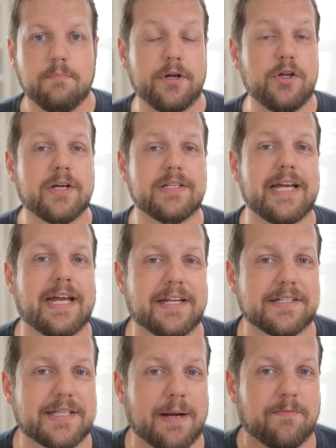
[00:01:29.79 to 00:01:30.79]
But you can take it
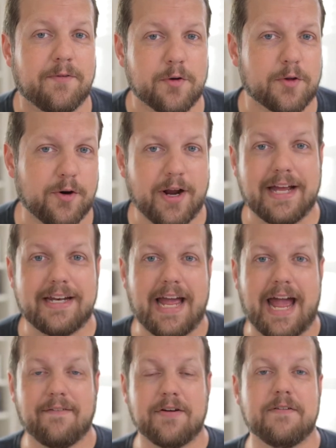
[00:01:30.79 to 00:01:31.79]
a step further and
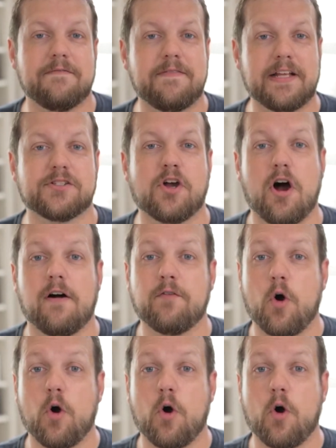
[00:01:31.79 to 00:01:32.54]
have it fence off